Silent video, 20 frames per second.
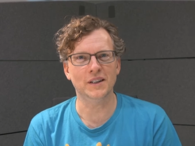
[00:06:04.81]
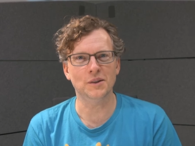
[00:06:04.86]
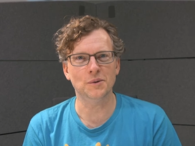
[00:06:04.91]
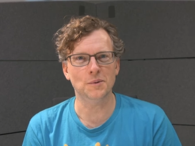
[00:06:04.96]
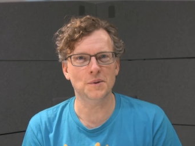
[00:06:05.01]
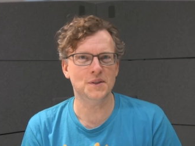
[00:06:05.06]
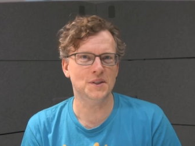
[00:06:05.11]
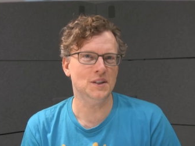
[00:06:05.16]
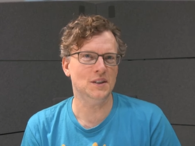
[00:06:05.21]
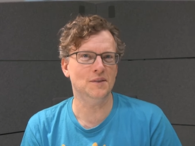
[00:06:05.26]
to
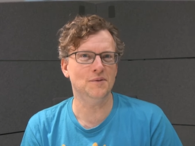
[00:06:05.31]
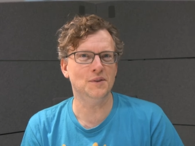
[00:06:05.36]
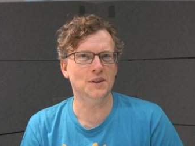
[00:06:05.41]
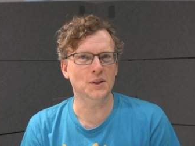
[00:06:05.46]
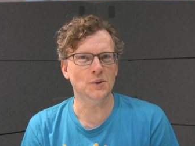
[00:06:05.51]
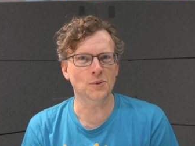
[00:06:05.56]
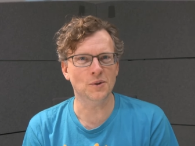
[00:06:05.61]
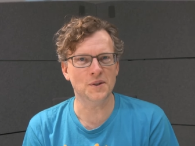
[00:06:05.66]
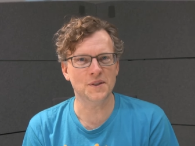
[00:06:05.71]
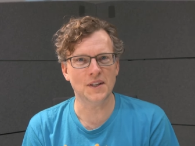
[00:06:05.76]
receive the
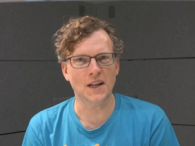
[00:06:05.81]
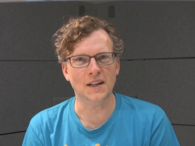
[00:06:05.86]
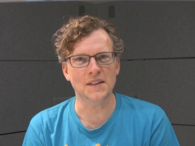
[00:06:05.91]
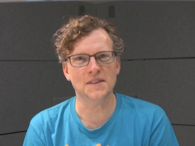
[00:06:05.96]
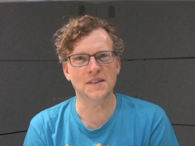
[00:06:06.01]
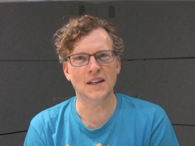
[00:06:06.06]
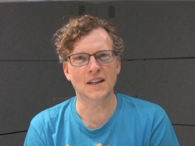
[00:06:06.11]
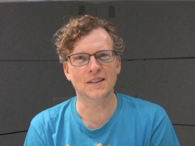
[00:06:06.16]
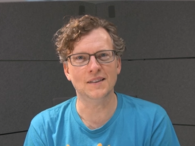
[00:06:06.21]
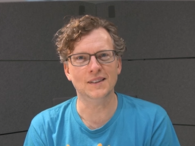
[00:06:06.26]
OreSat
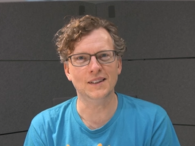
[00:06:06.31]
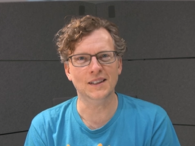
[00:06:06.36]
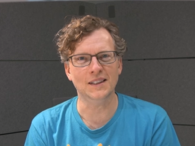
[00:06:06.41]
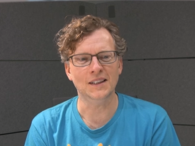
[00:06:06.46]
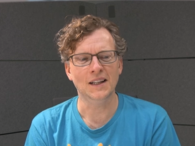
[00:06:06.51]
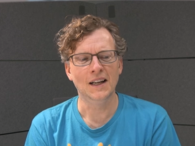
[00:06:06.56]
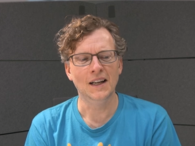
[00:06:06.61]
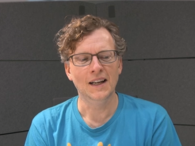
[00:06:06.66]
satellite,